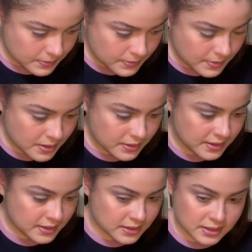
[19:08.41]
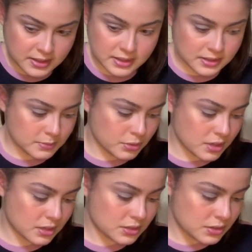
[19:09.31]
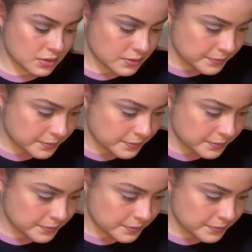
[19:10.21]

Where is a denser brush?